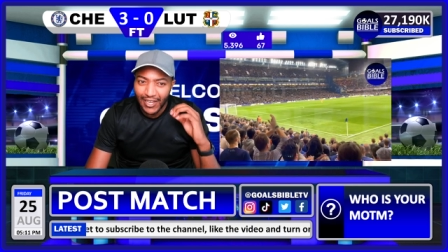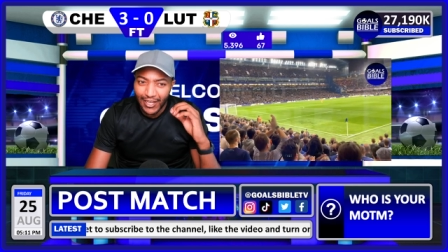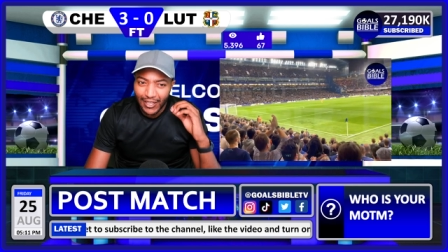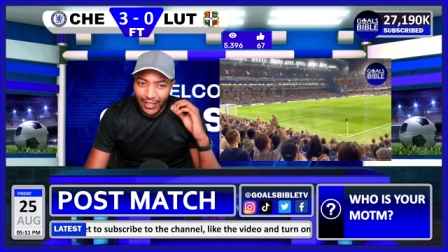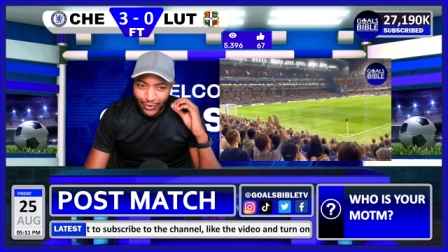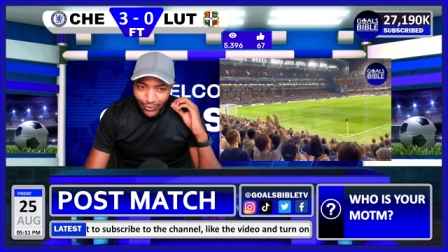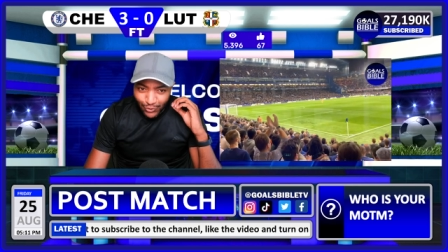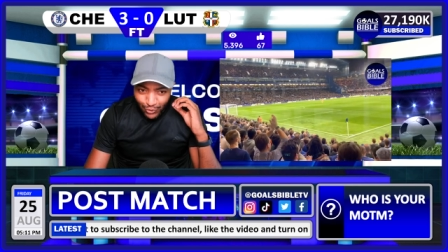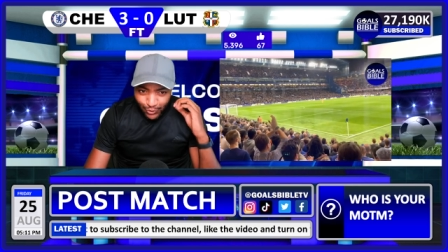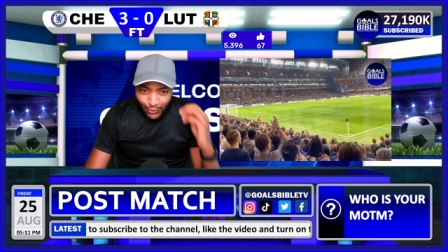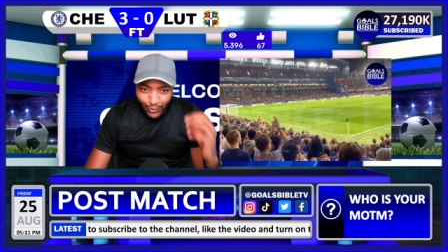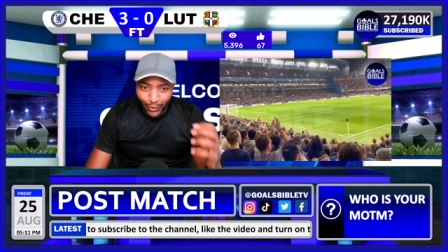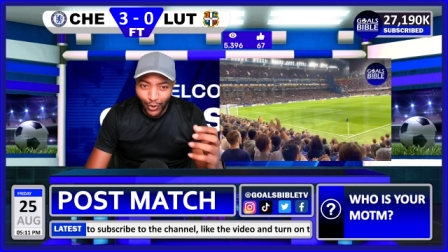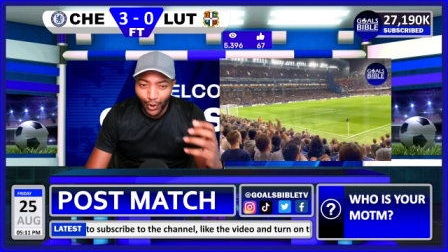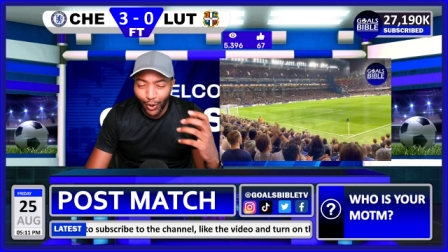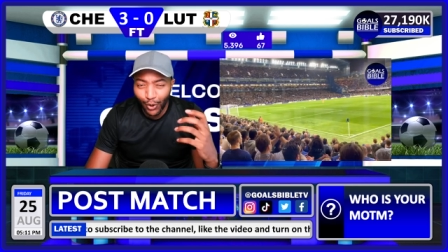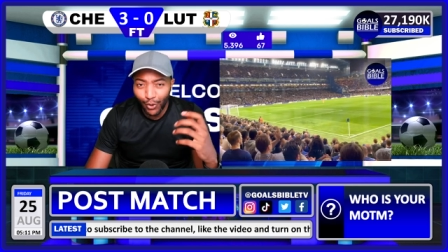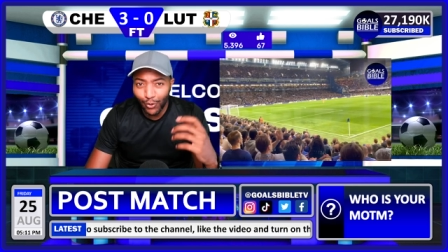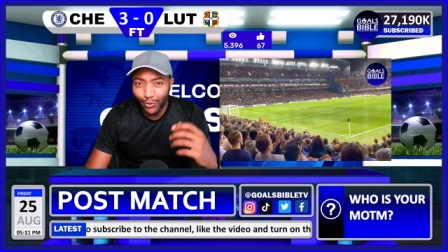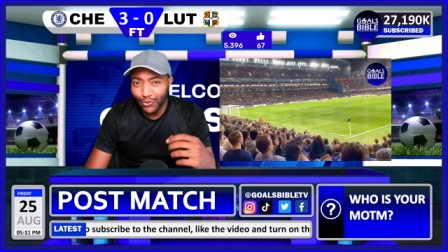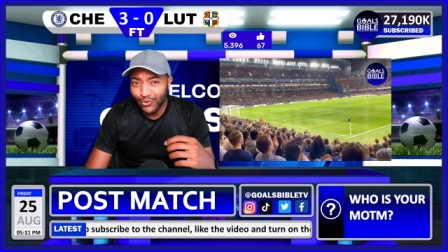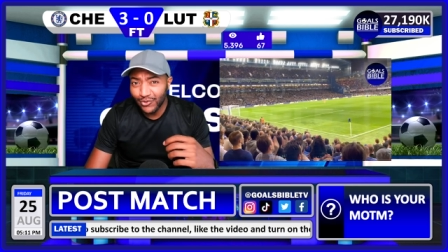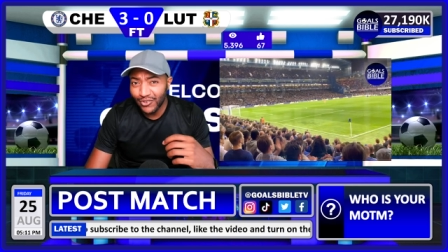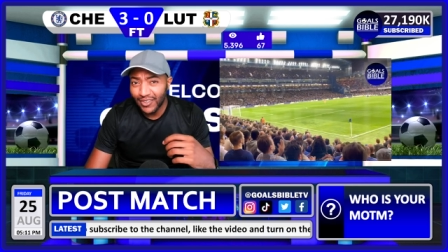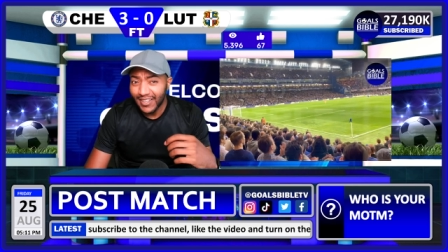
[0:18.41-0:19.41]
Uh, two
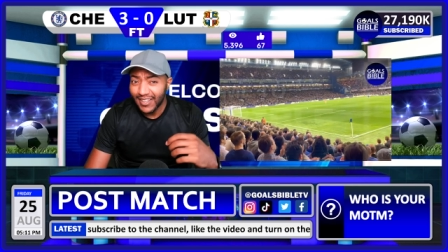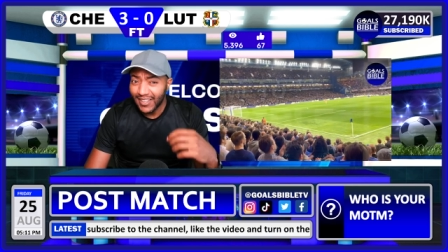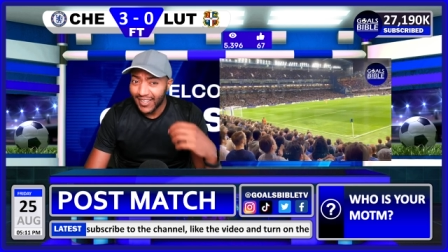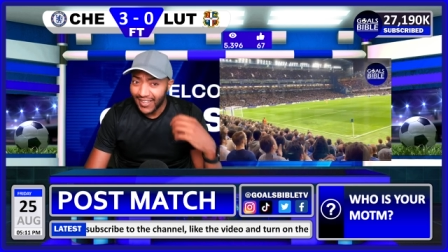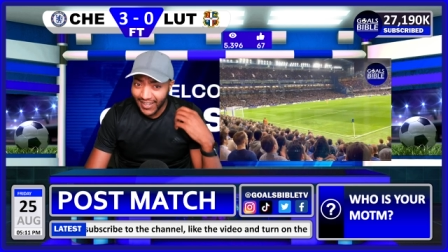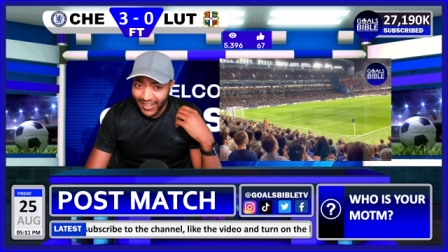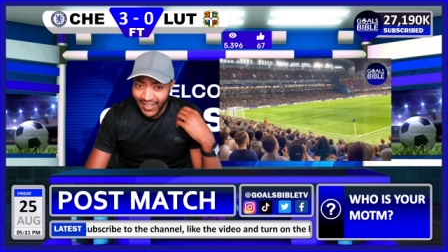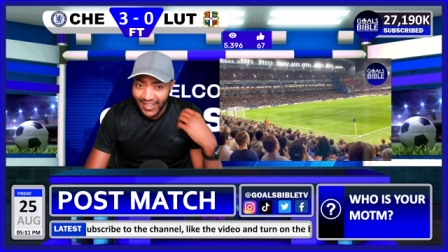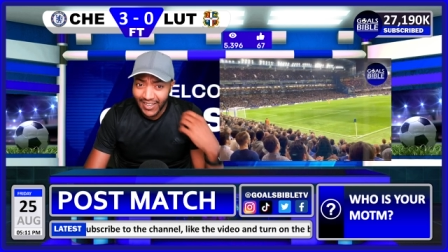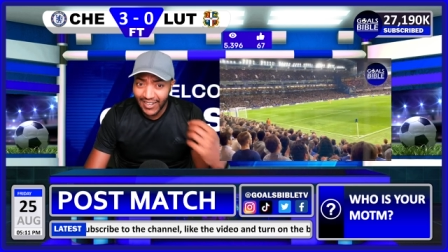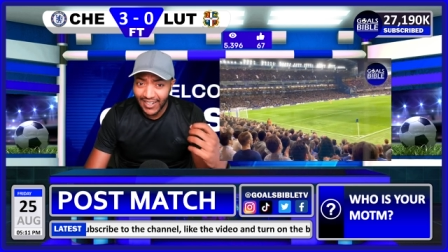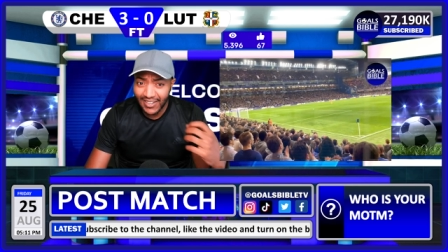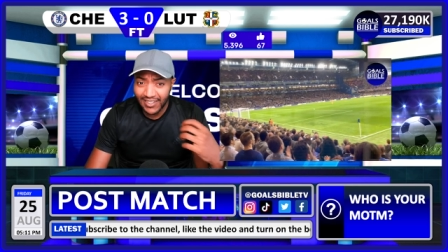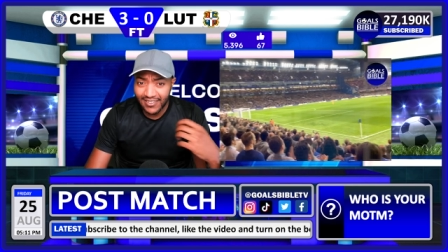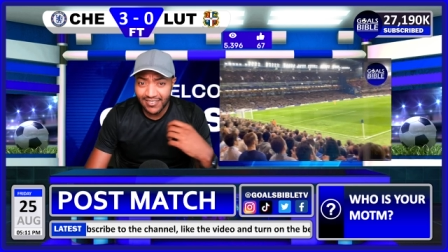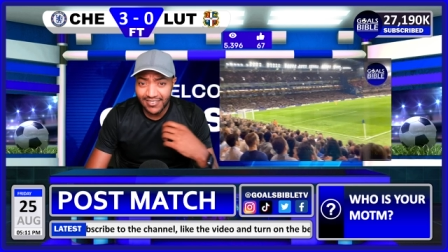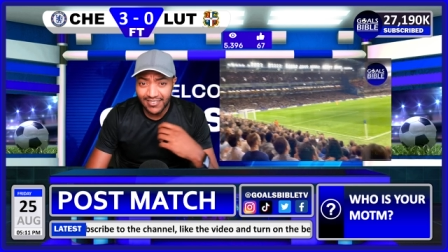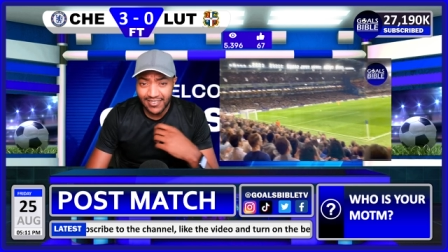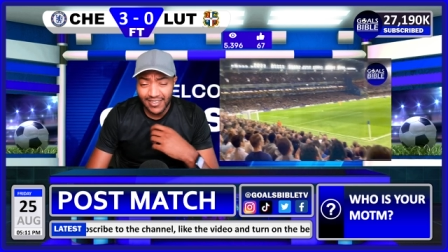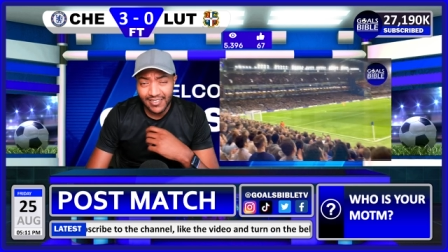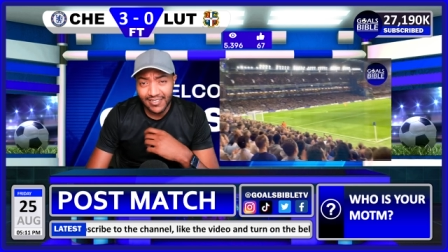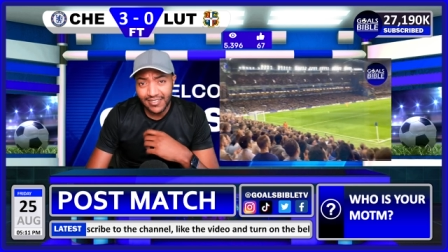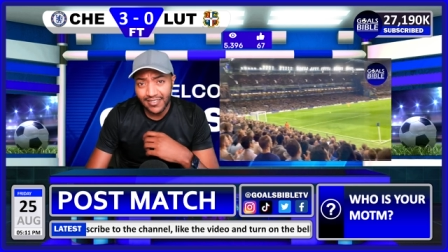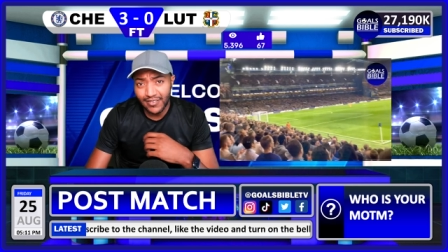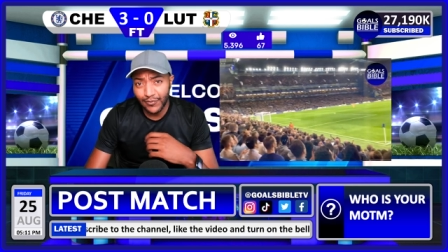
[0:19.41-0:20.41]
goals and an
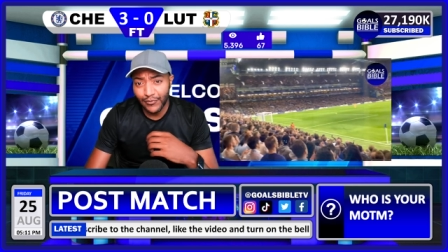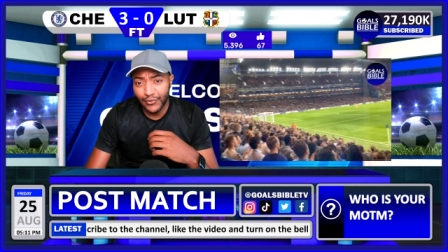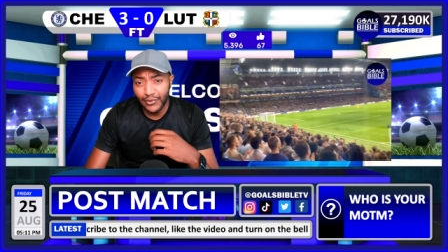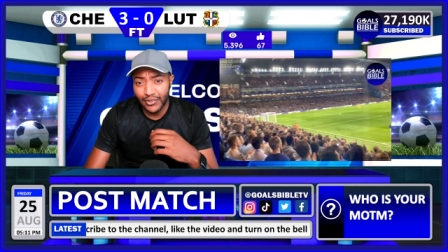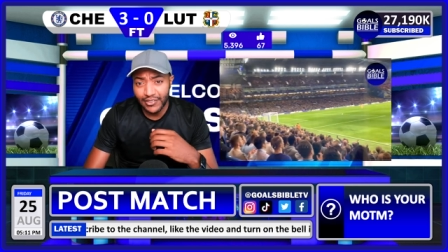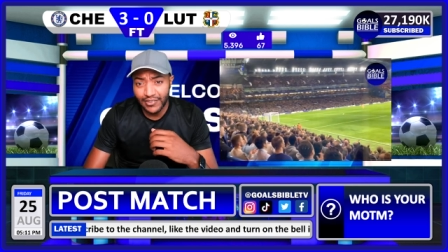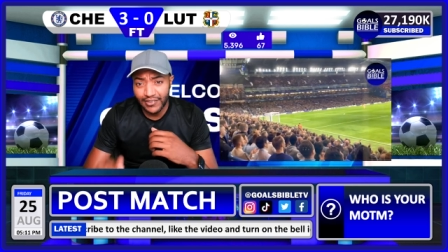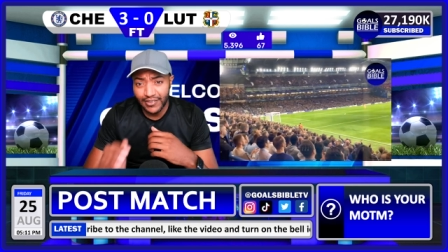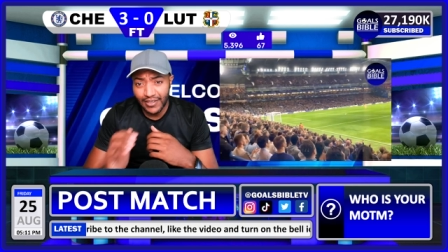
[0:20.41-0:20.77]
assist for